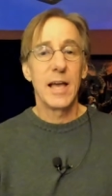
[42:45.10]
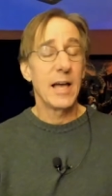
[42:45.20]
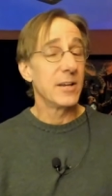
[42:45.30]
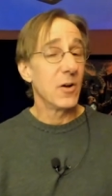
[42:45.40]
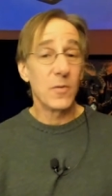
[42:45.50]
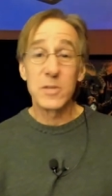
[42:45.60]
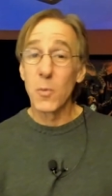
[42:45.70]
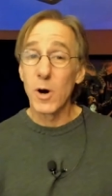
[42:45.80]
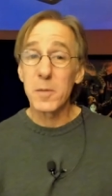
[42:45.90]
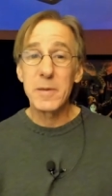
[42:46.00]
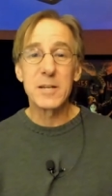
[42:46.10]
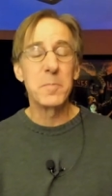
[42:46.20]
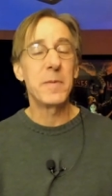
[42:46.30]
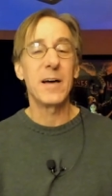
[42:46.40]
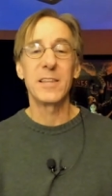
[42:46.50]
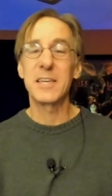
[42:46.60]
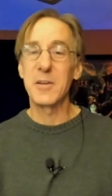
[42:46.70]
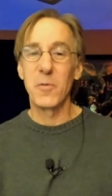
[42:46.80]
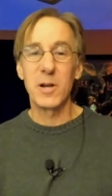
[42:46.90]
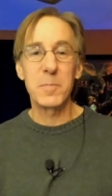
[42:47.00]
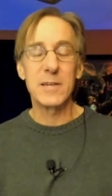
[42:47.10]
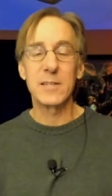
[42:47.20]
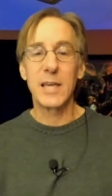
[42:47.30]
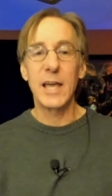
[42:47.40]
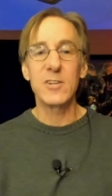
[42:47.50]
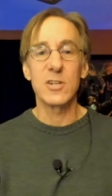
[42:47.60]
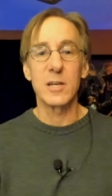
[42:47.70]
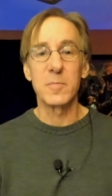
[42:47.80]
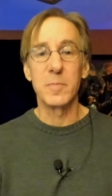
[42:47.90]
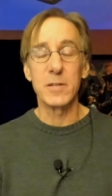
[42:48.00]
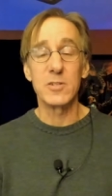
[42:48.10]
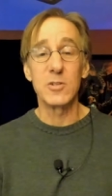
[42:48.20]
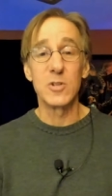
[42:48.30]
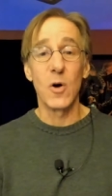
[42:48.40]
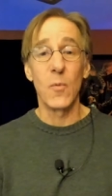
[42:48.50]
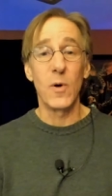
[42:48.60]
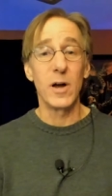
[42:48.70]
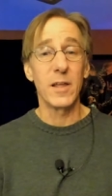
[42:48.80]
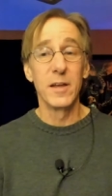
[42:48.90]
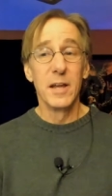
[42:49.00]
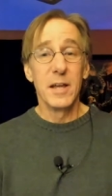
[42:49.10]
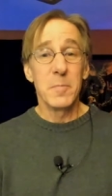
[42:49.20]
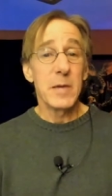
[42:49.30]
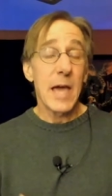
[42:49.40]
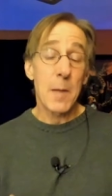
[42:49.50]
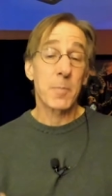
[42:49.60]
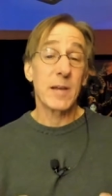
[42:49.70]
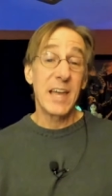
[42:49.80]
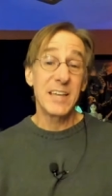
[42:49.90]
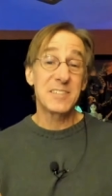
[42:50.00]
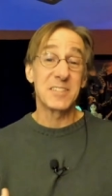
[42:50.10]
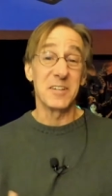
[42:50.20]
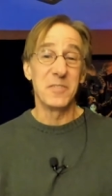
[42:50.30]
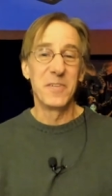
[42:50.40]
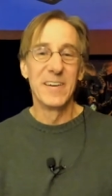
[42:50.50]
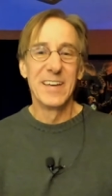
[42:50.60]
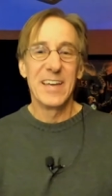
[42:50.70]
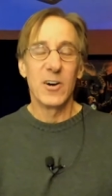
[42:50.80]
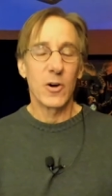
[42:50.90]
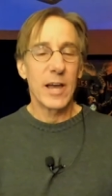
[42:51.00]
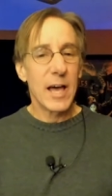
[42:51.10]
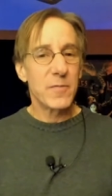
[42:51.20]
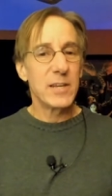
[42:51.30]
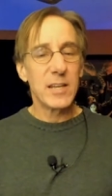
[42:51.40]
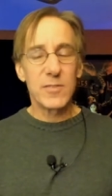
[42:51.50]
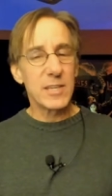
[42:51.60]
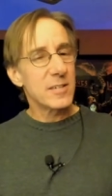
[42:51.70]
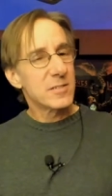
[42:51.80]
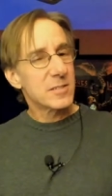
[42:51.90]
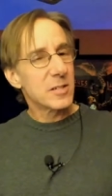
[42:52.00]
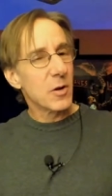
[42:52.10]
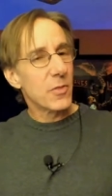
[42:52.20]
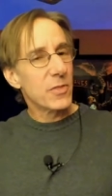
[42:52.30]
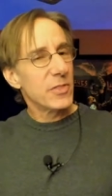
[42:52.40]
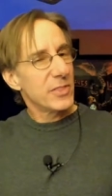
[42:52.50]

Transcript: You know, you want to be compelling, you want to be engaging, but you don't want to be apprehensive or have any of these, you know,